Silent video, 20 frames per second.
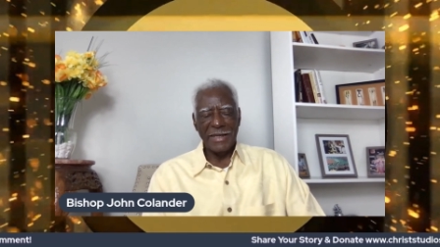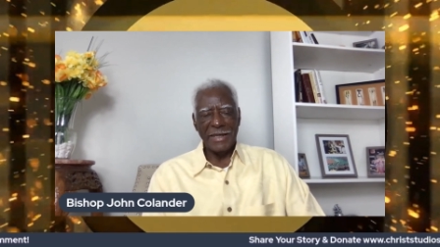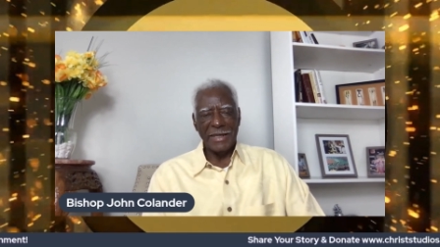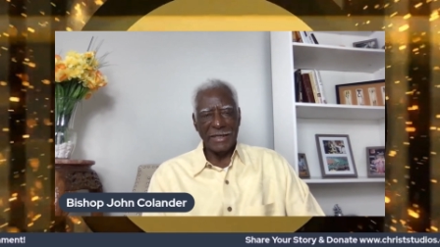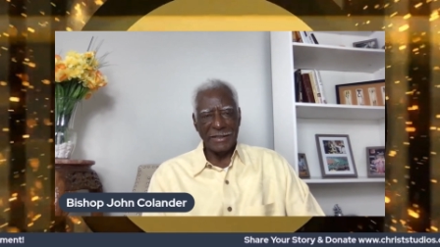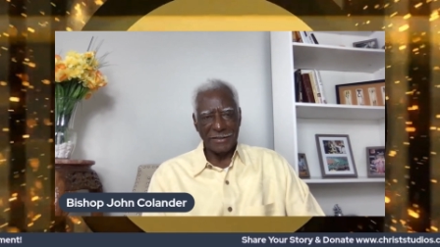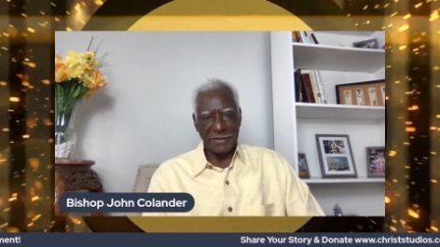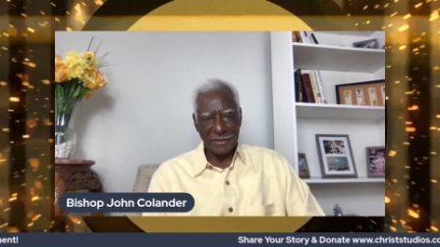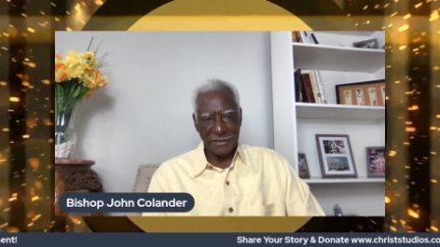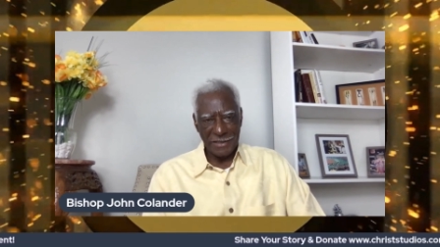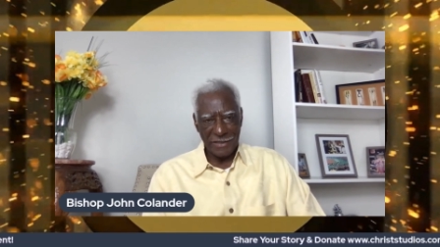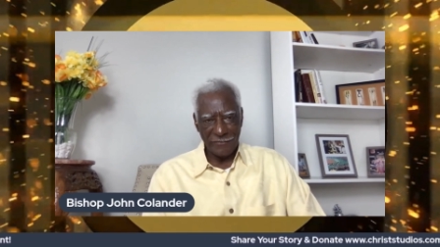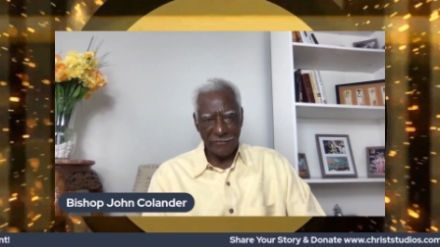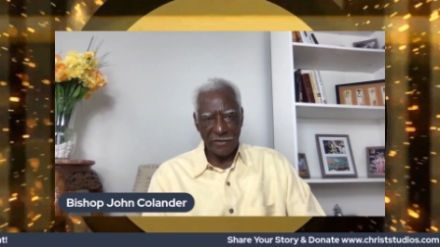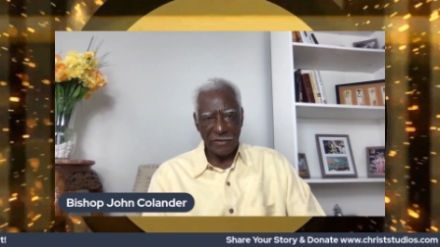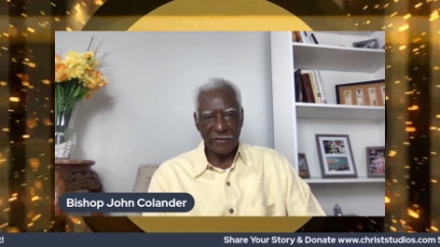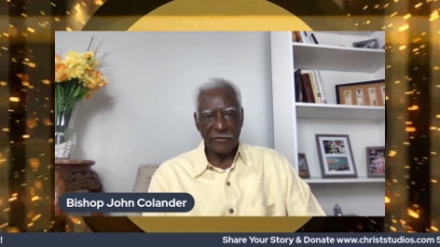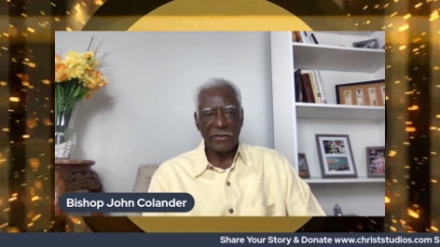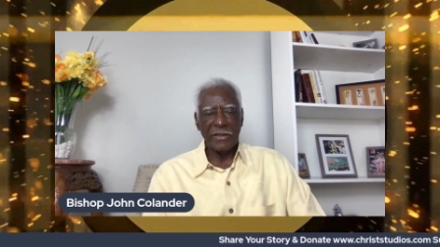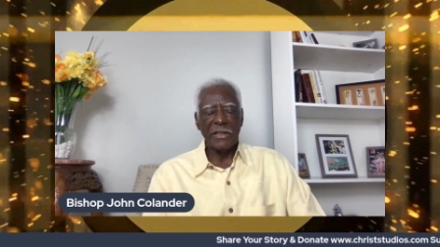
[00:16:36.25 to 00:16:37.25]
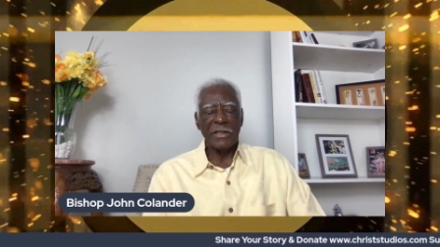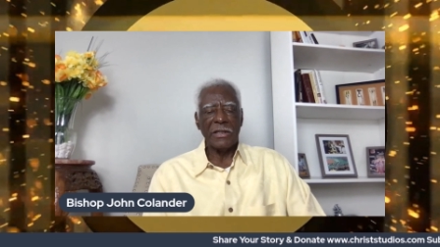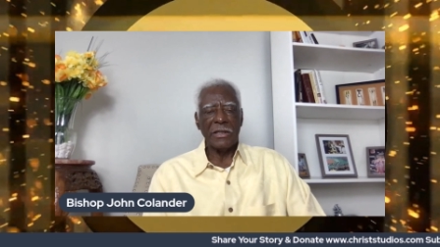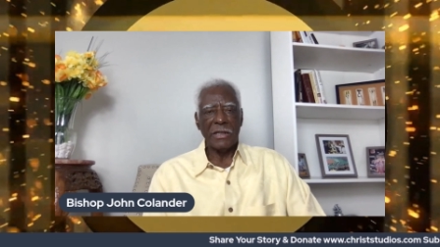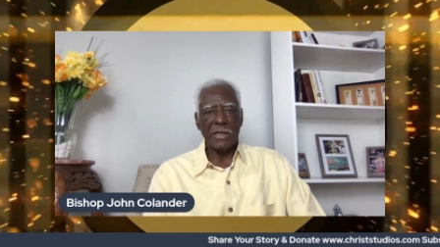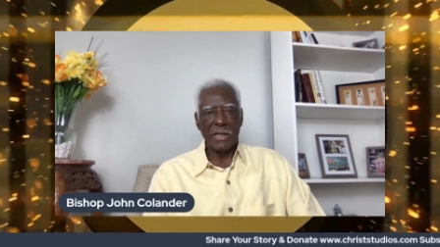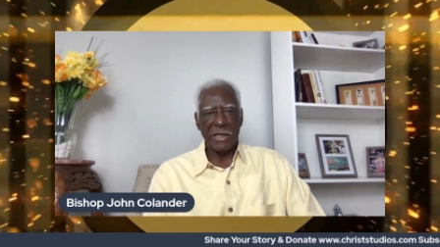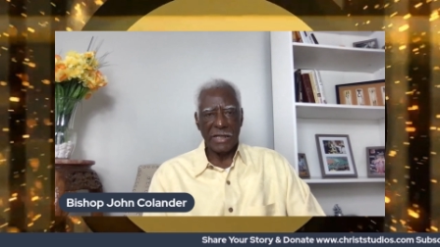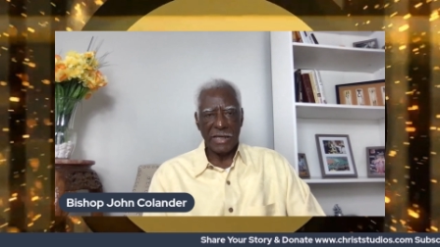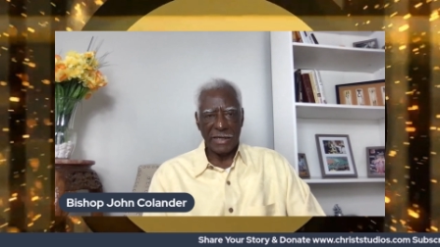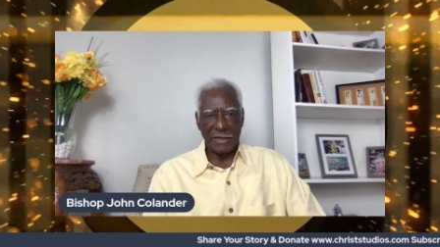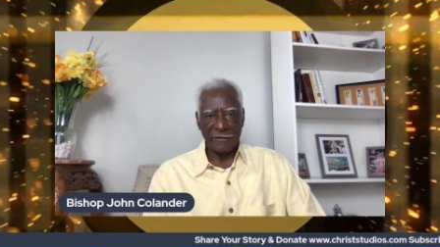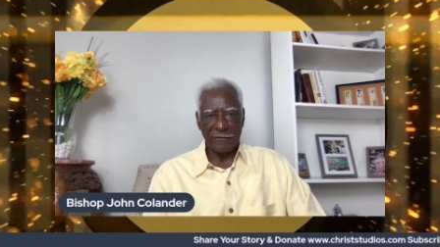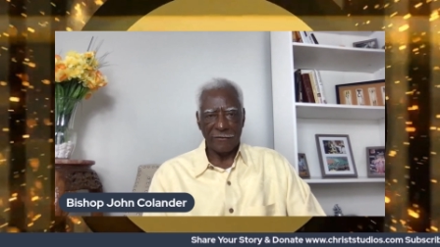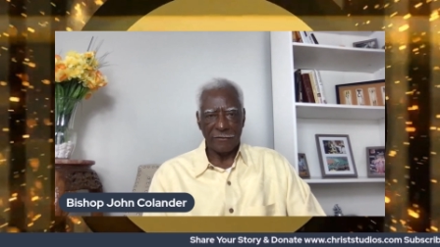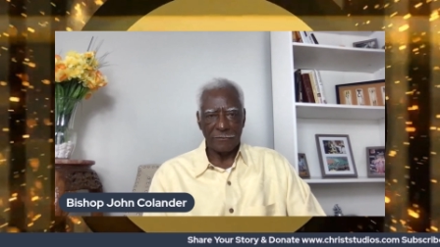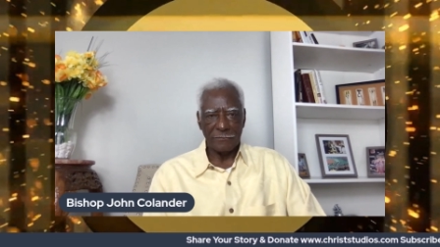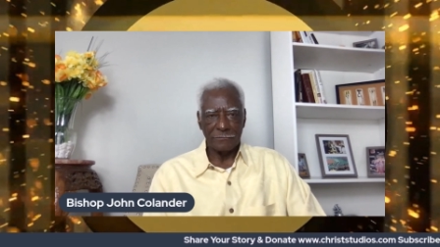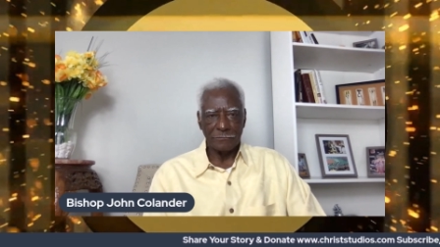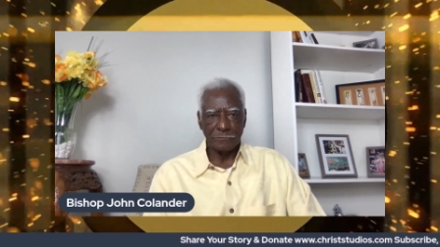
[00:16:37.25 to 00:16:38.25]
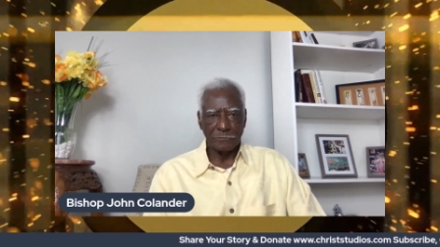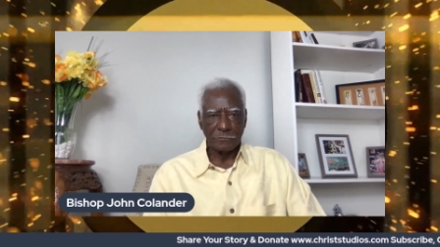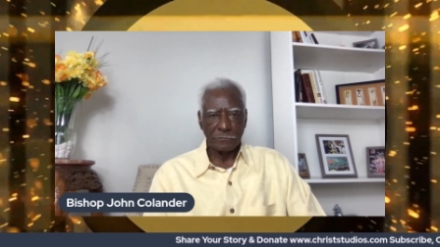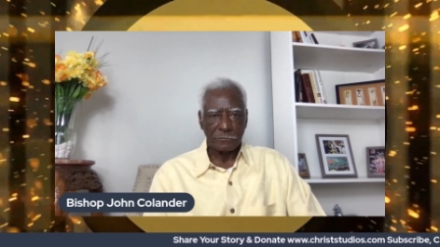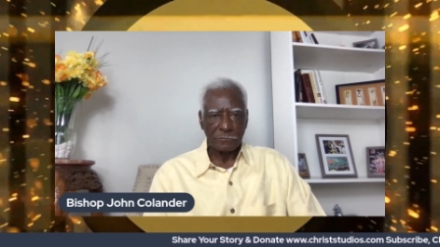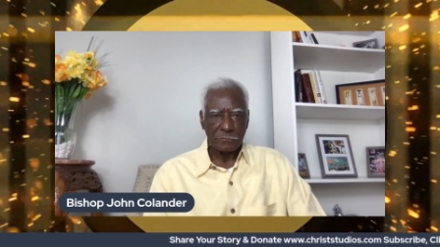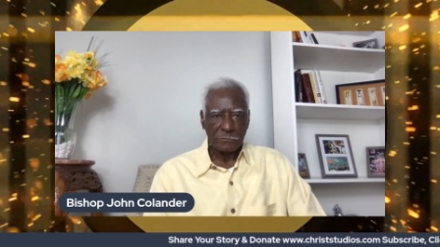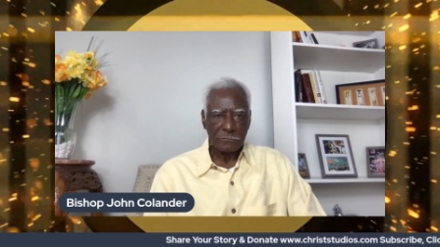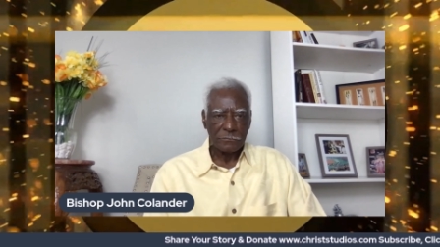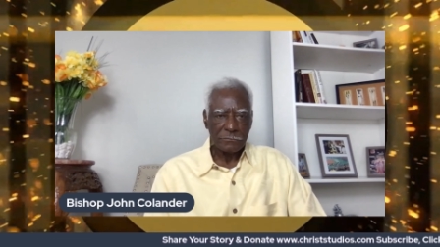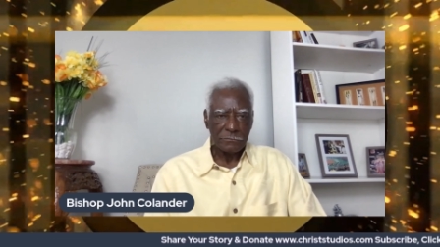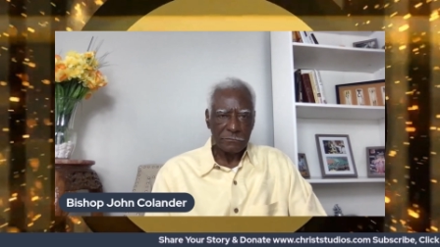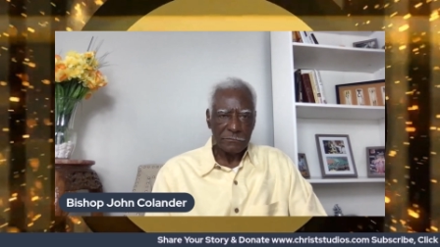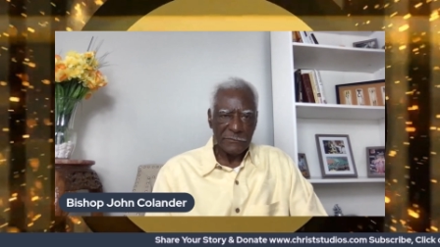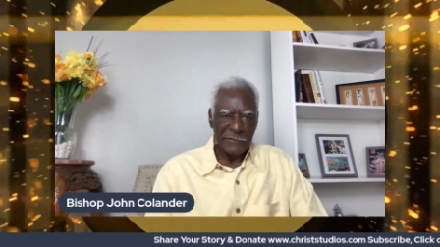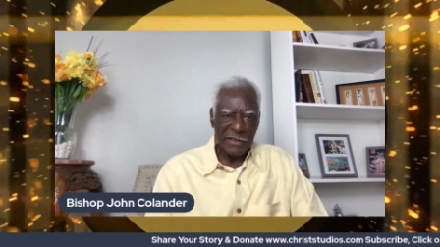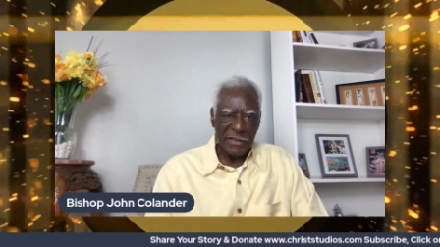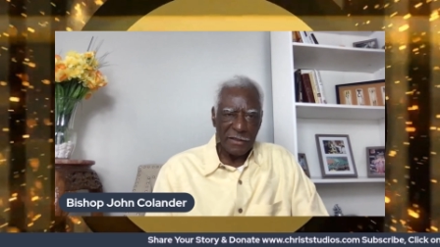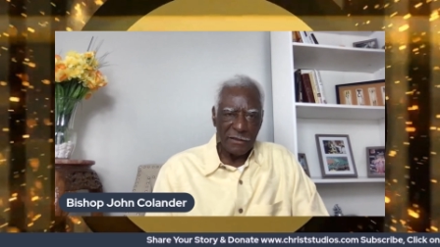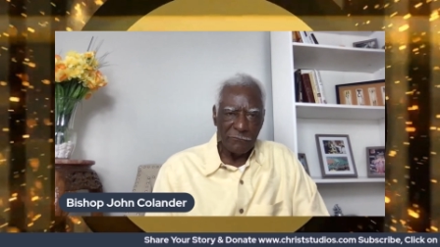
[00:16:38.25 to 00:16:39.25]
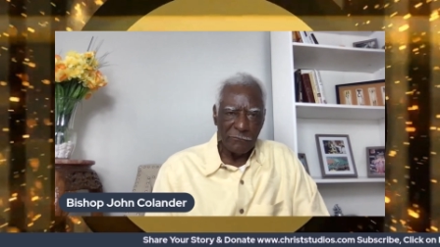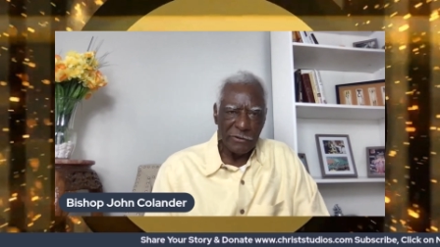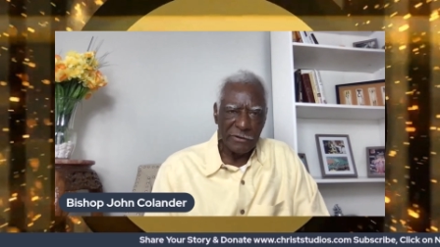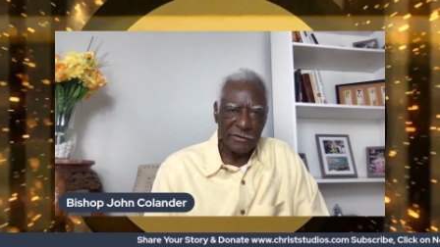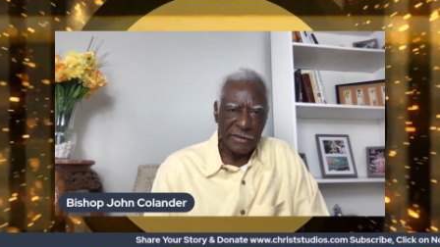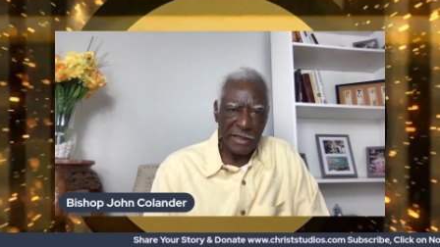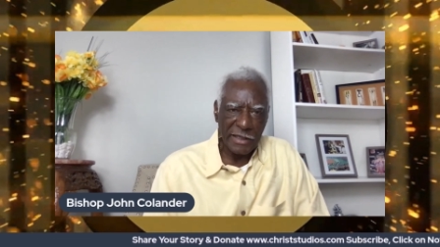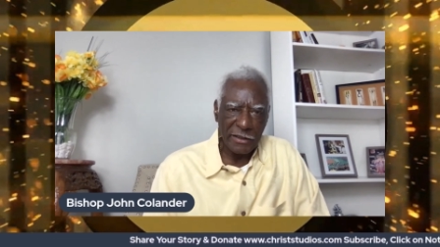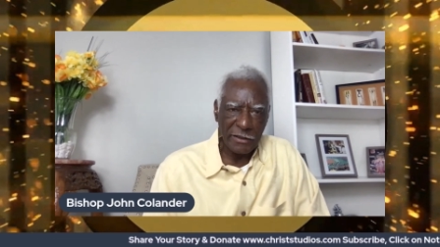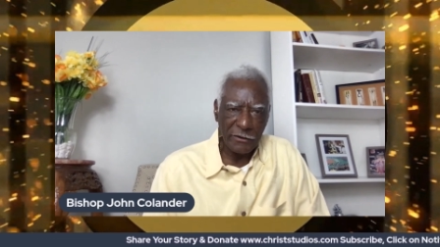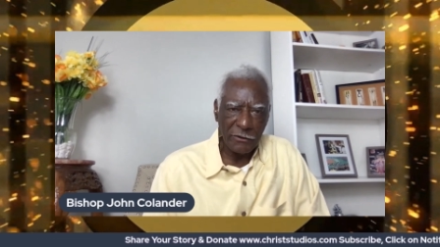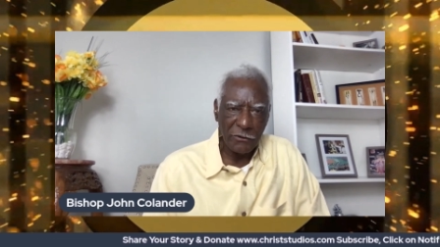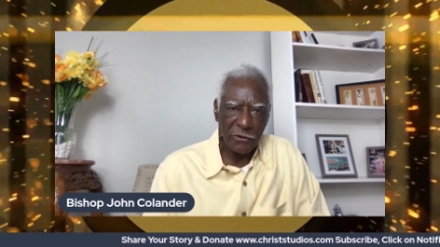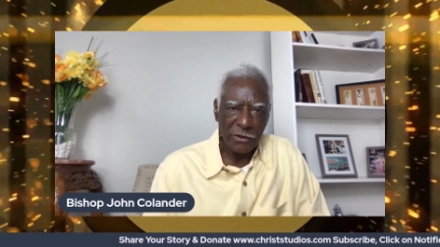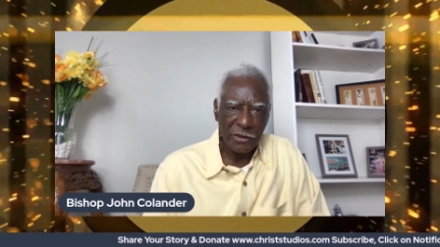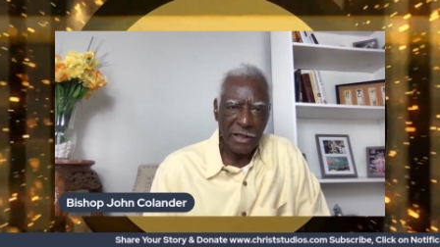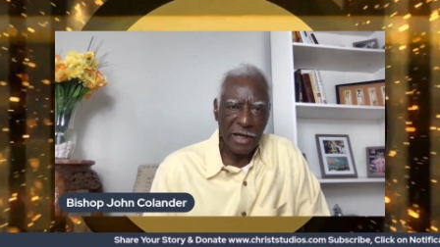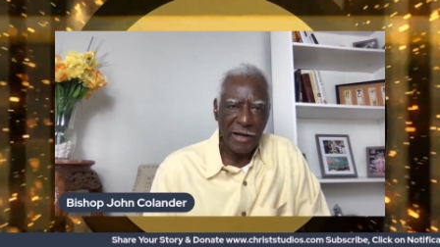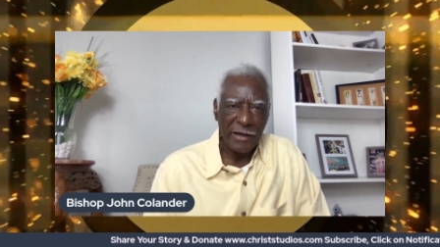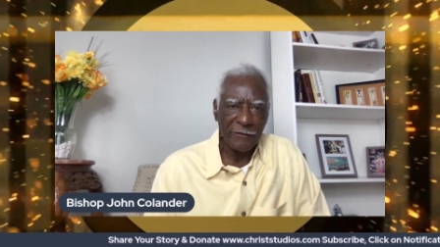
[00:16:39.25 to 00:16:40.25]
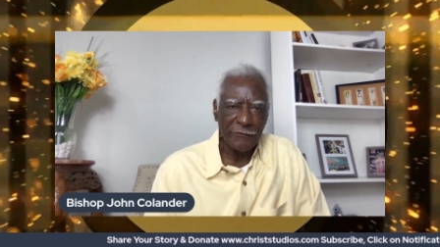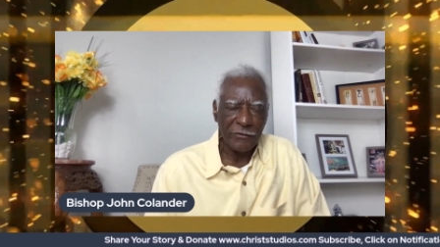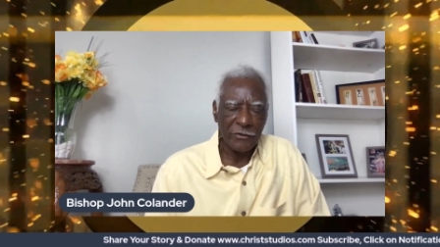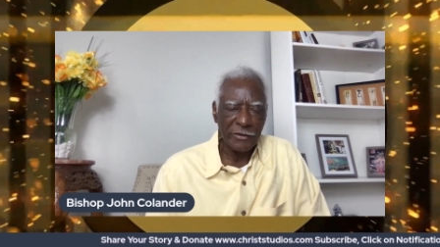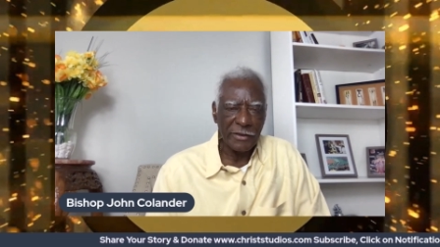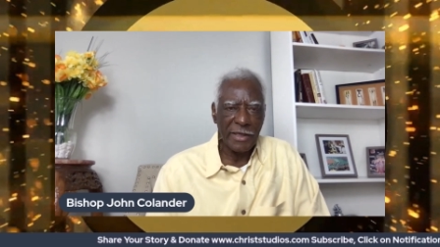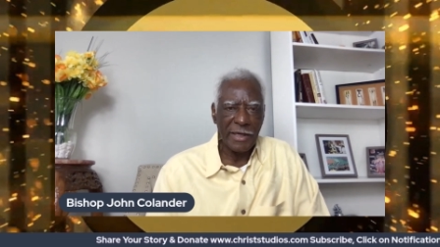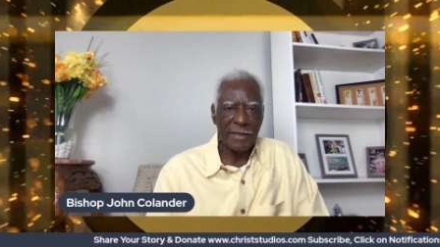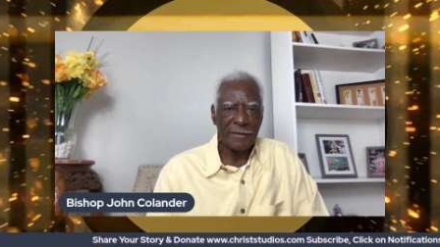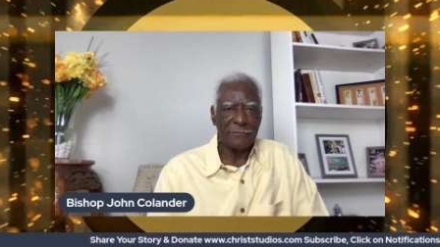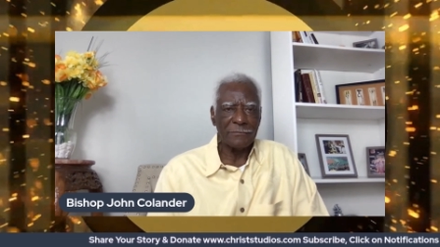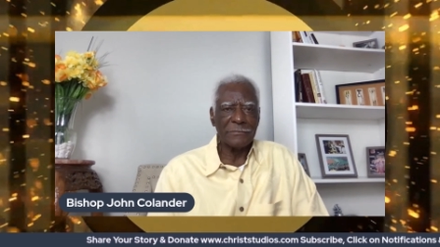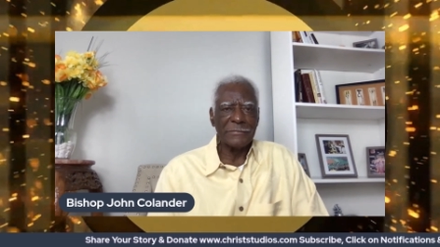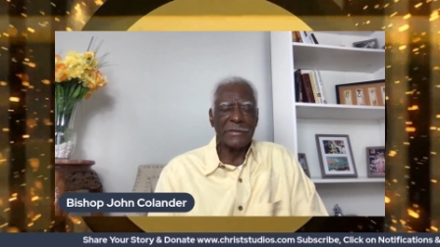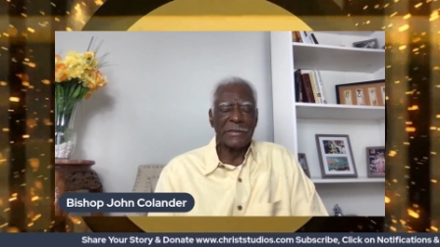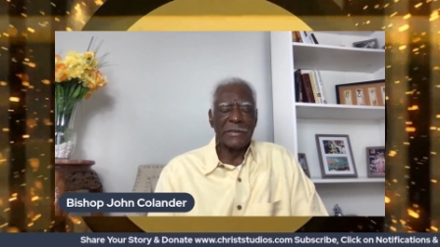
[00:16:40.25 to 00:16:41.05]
And to give us life. We thank you, Lord God, for that